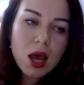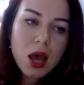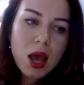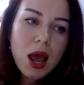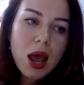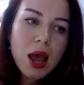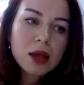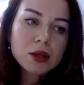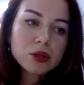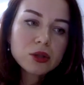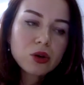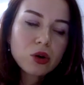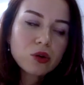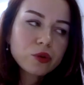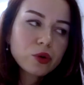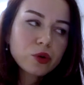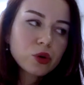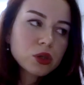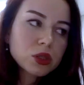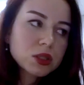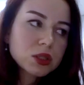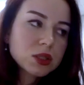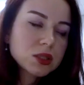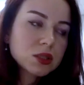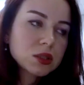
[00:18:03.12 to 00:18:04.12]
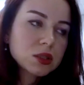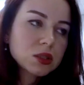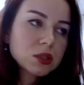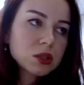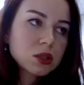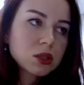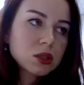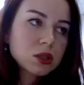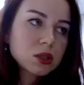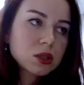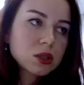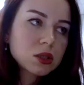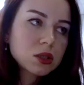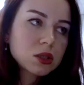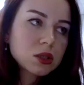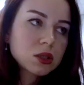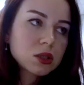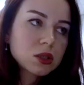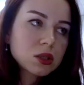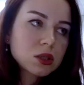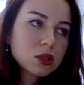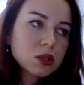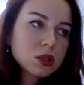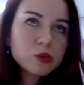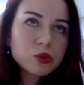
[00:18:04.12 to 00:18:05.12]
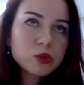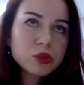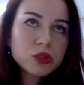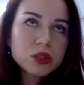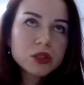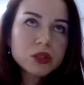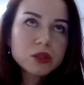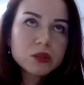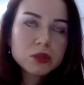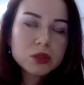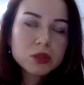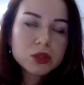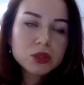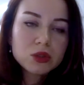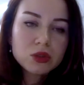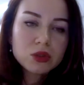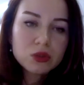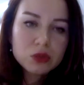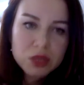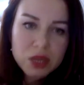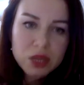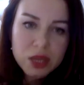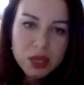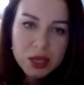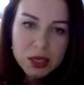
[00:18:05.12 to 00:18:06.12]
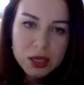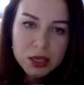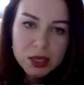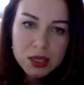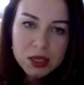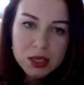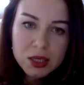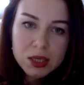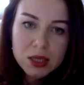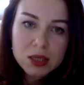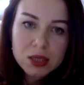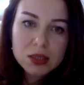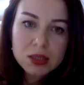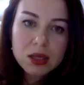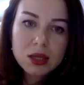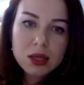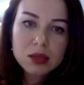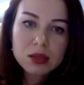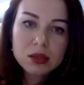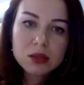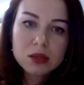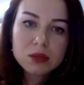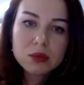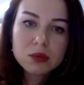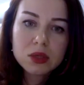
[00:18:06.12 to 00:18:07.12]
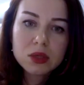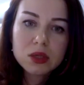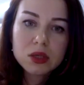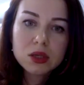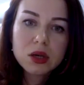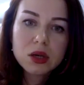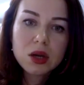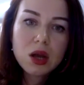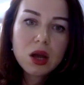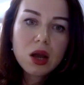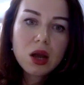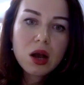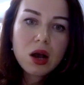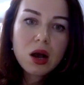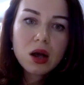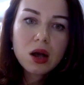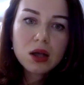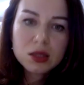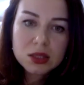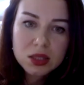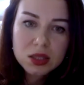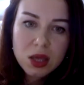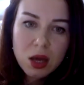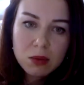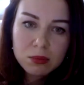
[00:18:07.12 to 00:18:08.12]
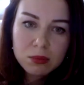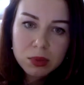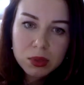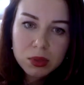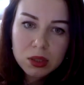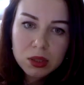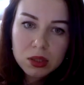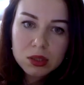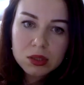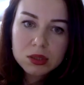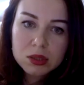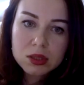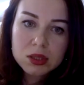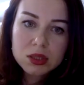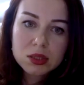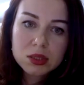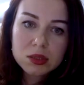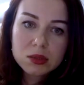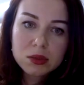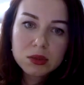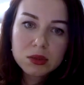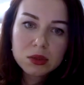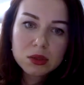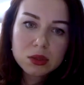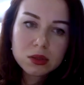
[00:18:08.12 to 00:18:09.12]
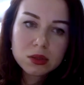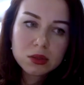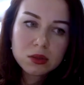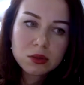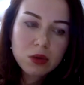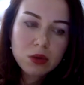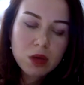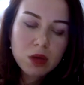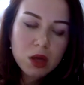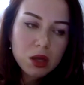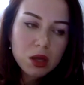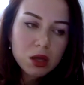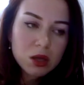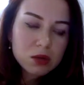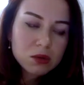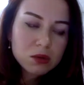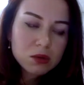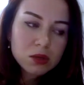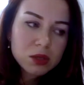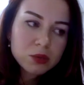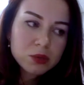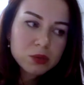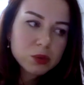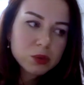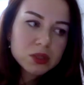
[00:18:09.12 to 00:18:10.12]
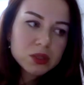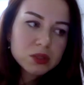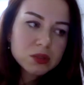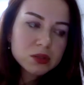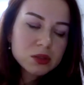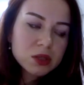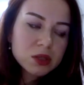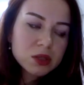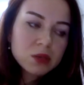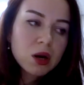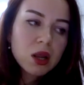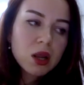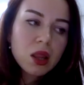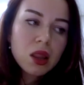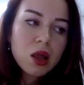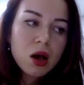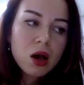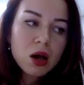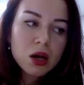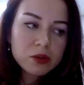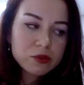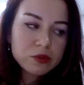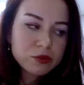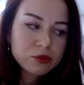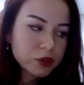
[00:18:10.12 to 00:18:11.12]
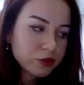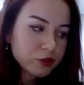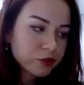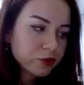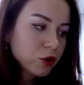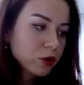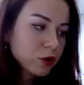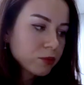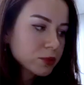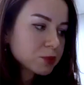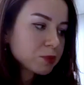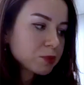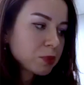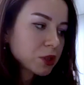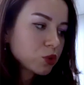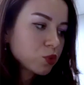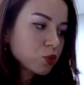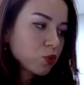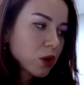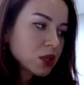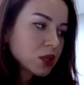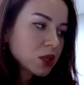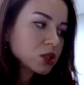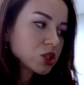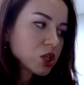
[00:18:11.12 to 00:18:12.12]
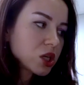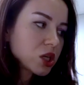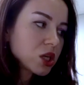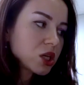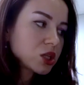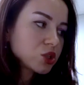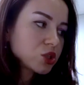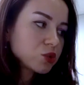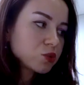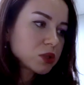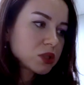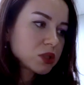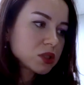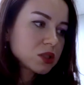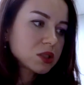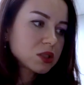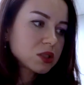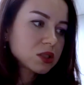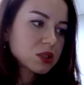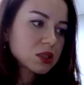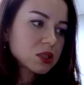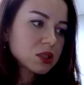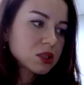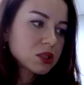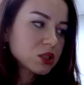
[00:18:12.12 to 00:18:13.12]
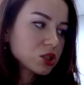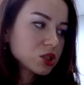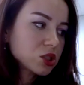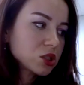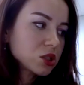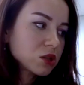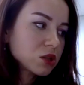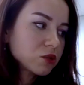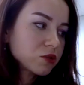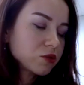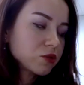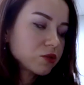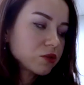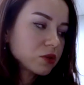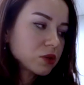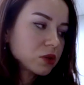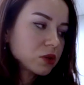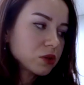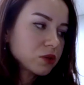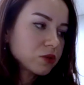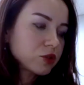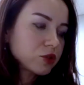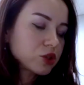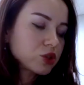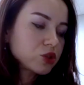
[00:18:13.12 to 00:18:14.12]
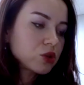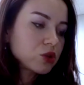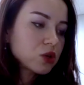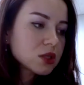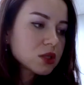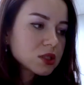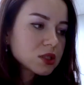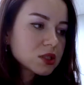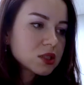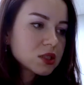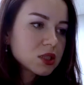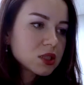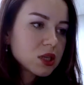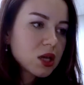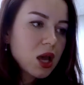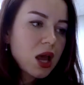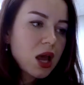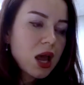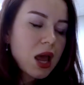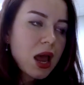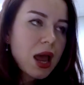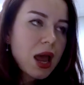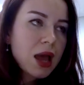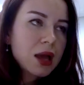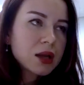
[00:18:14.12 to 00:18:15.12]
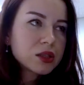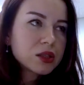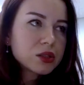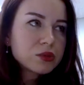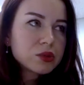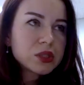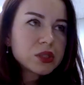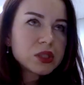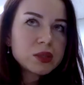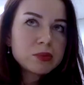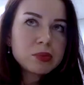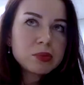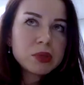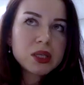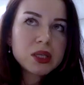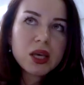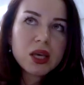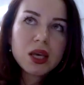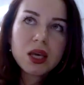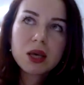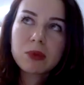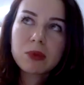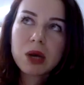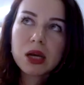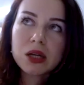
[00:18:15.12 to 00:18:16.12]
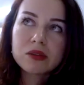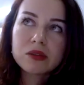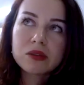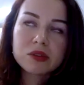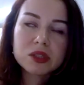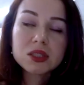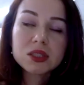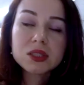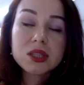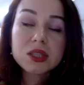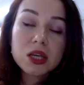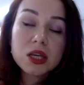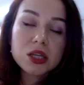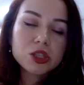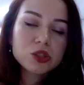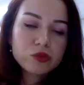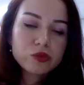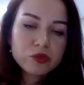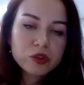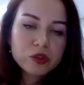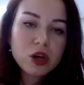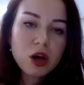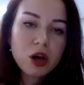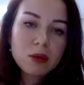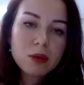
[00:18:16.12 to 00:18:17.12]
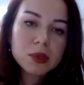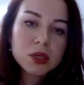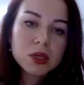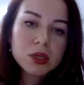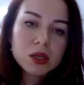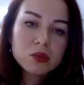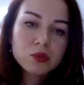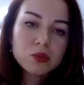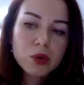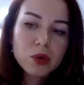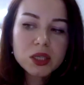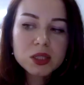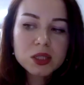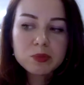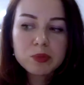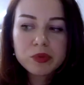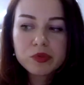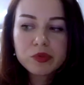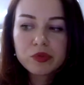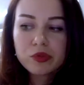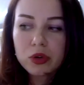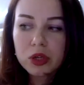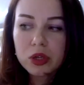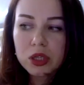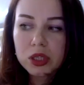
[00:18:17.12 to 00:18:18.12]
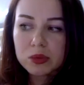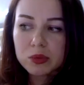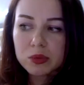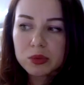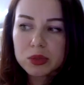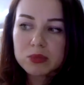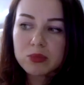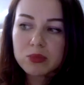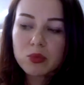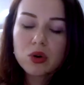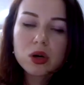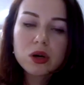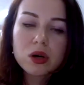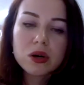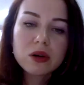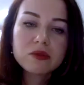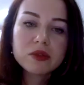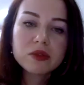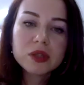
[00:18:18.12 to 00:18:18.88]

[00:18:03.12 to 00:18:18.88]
And of course, this kind of music was notated, and there were ensembles. There were a lot of reforms, but one change was this addition of virtuosity, and it really became kind of a stage phenomenon, whereas before it was more